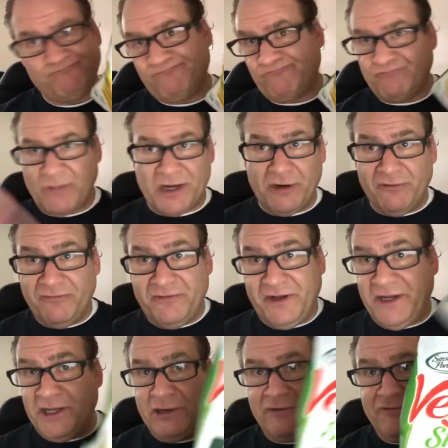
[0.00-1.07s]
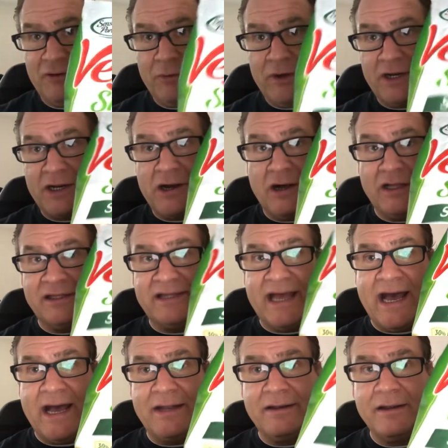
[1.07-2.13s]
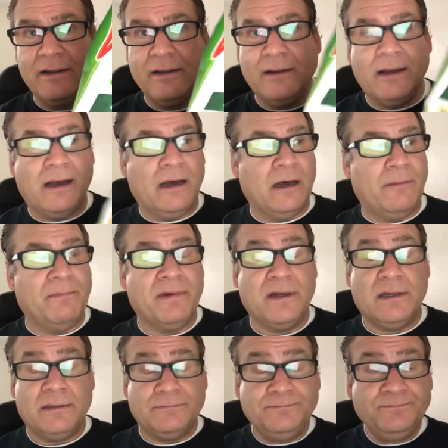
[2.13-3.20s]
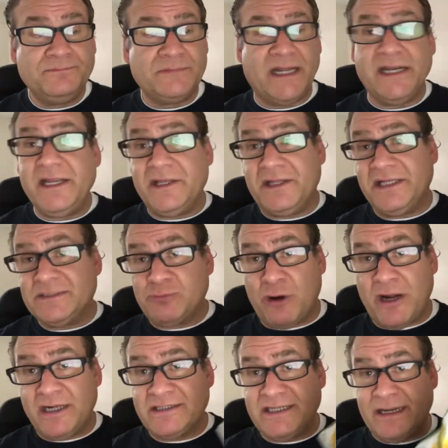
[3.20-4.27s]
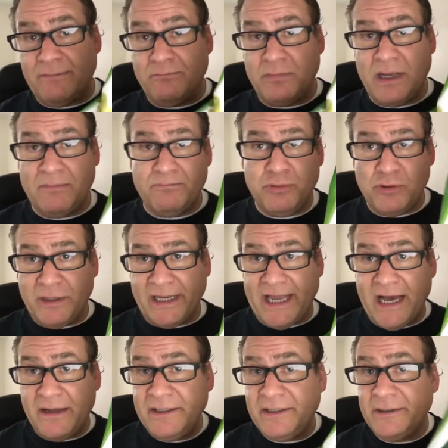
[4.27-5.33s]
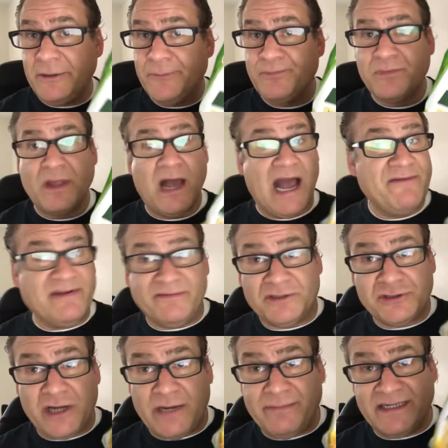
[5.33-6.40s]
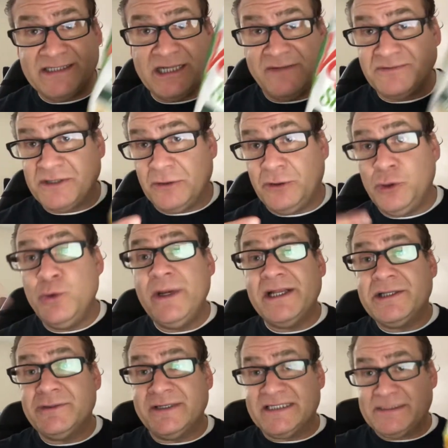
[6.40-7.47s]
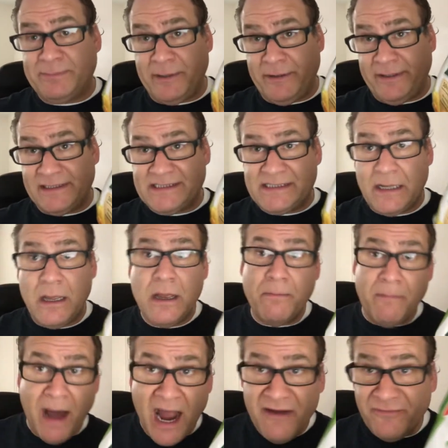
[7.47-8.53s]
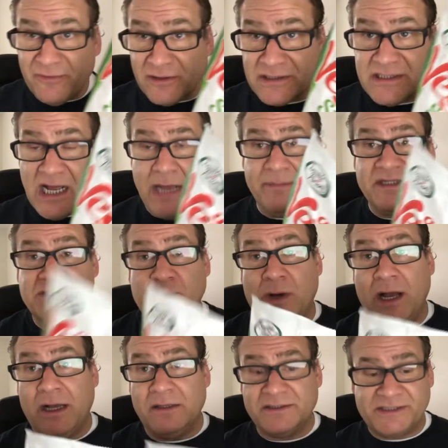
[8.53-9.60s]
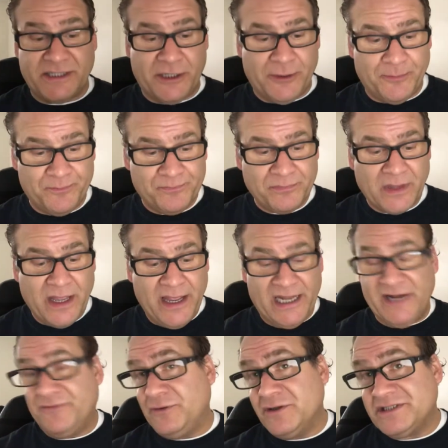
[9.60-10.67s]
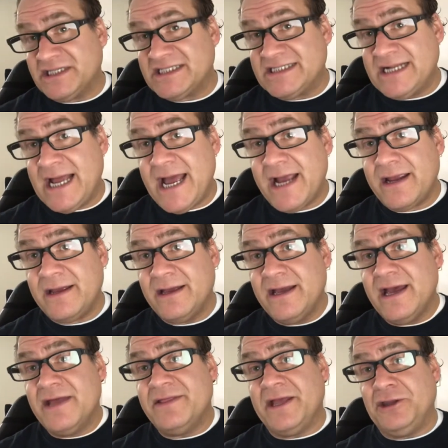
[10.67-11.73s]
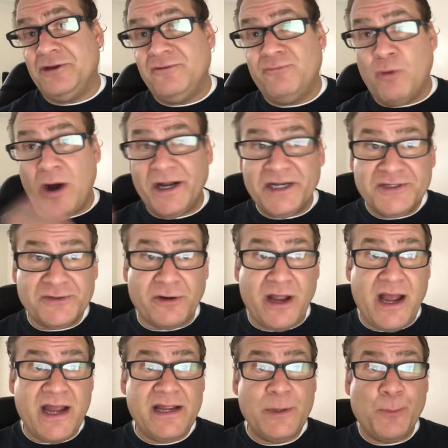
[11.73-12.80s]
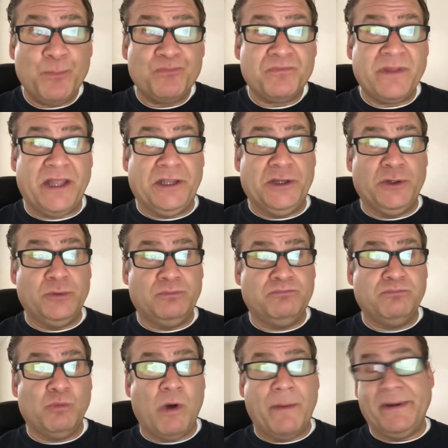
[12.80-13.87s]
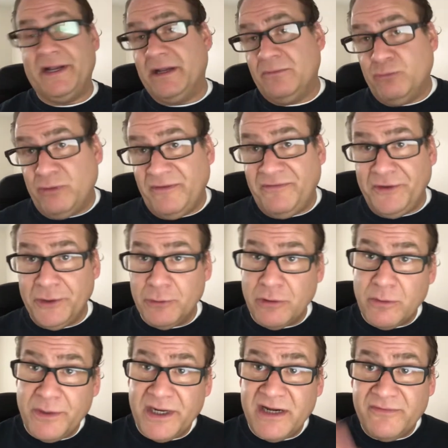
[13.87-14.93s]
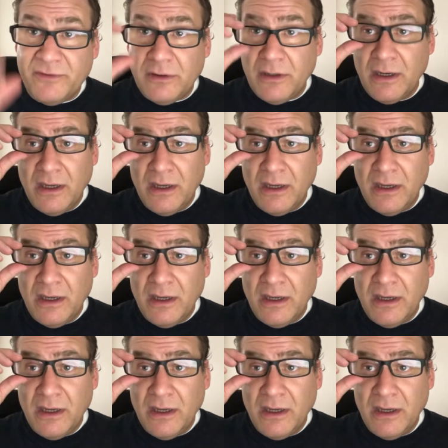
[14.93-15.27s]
I don't know, video, if you want to call it that. any of these products that I'm pulling out here, I've never tried myself, so you get to experience my first time as well. So, and if there's a snack that you want to try, that you want me to review or whatever,